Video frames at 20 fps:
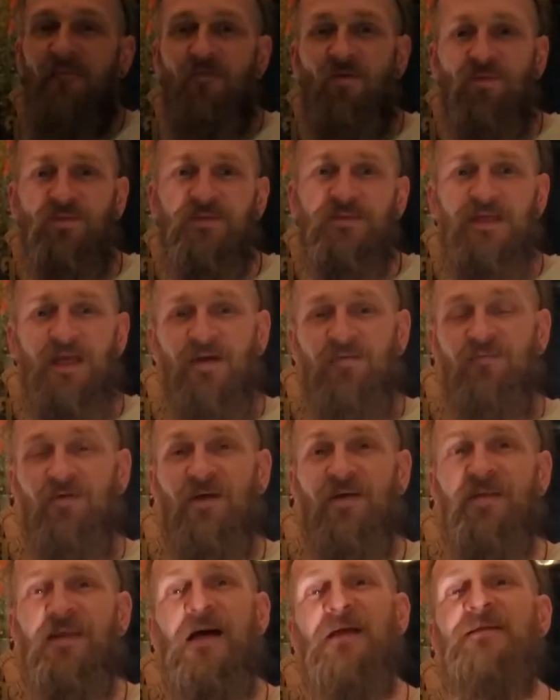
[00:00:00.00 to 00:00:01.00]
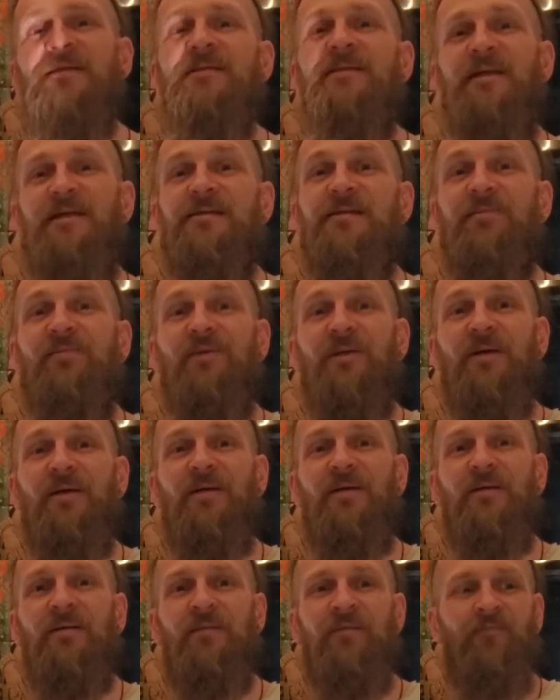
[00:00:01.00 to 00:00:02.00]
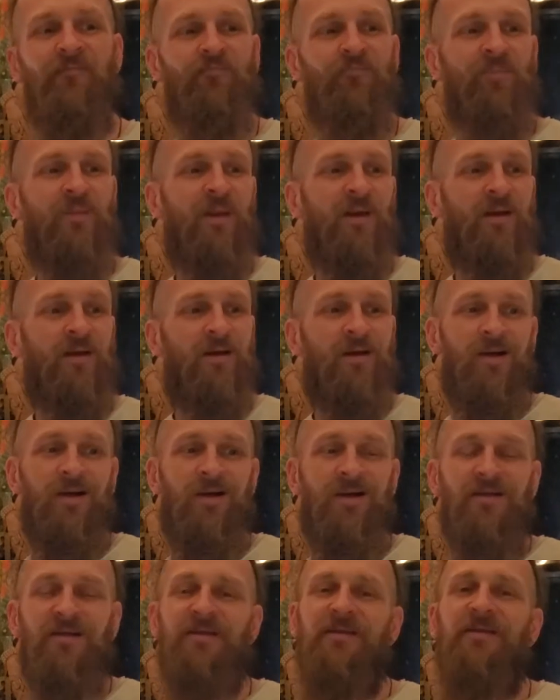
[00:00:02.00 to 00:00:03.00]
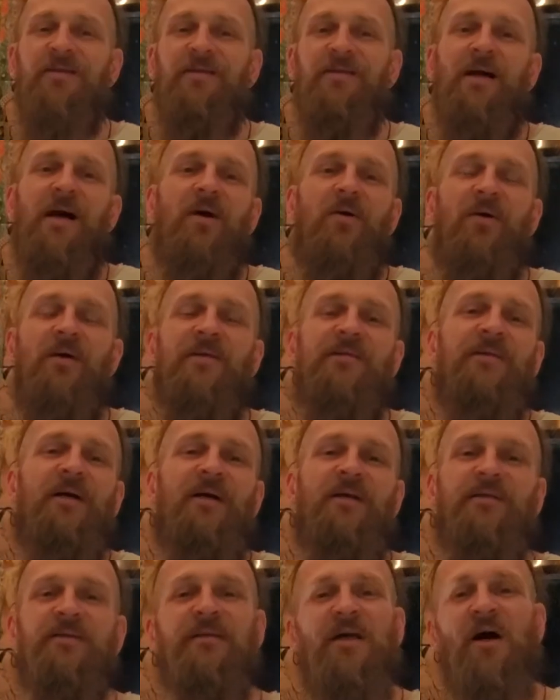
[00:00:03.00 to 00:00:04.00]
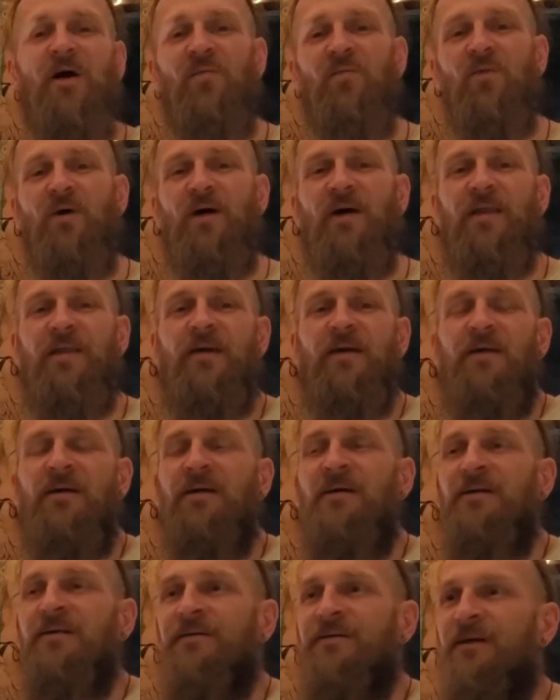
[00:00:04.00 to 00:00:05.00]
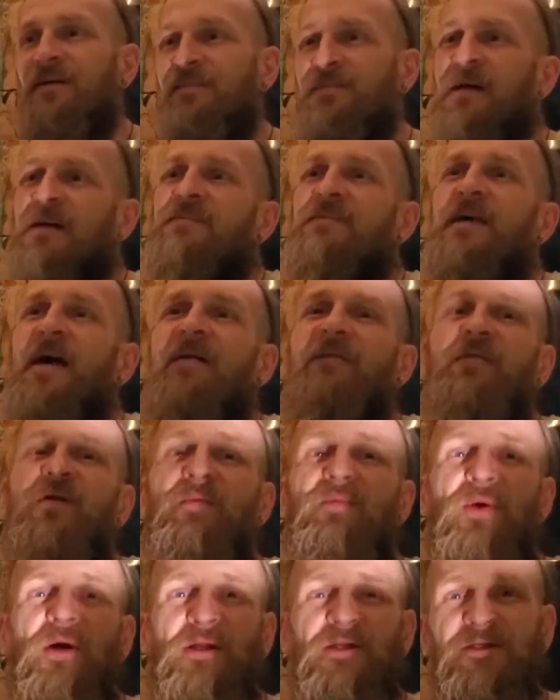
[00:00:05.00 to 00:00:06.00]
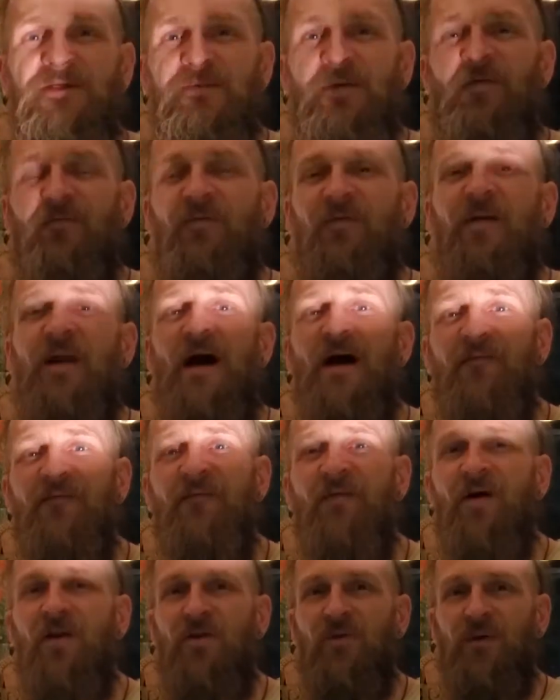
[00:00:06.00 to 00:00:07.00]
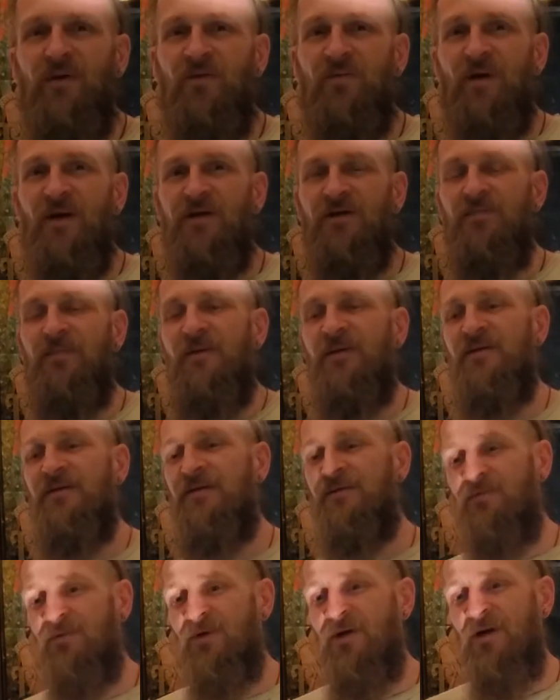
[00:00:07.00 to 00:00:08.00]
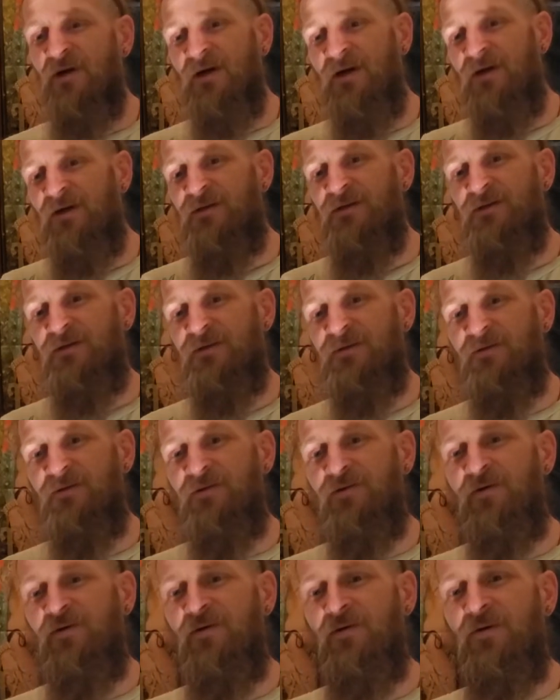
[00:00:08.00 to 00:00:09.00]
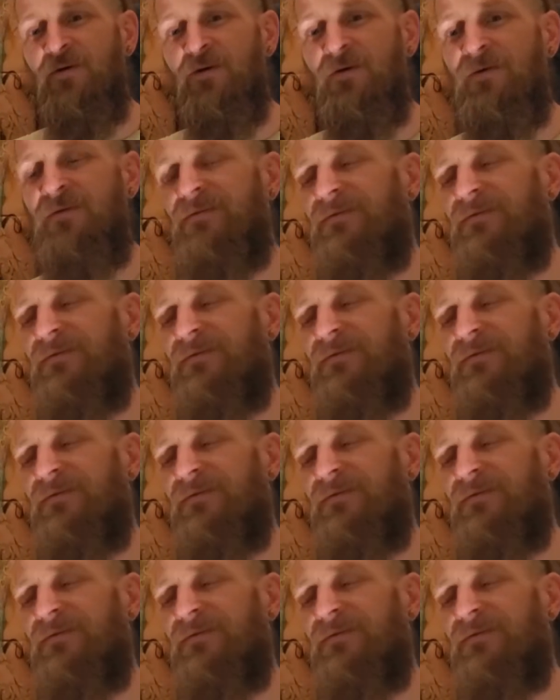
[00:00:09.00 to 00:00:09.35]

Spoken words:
home safely. That's discipline. Now, it does come with sometimes having a punishment for not following a regimen to